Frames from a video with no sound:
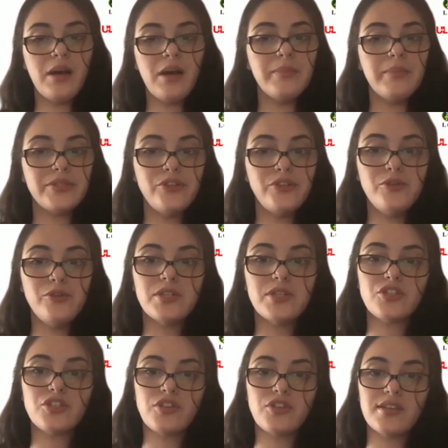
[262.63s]
but too
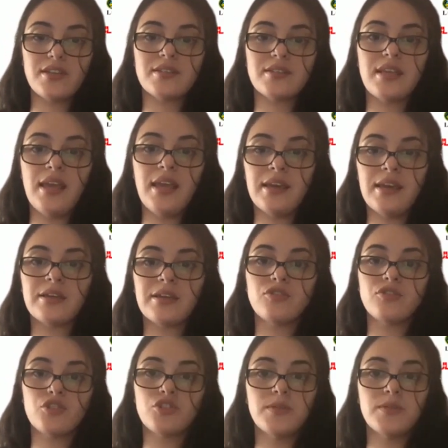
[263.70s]
much stress can
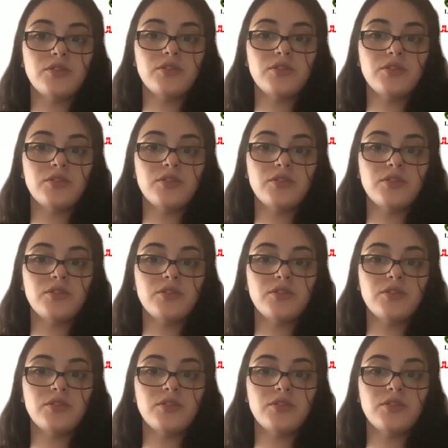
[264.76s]
contribute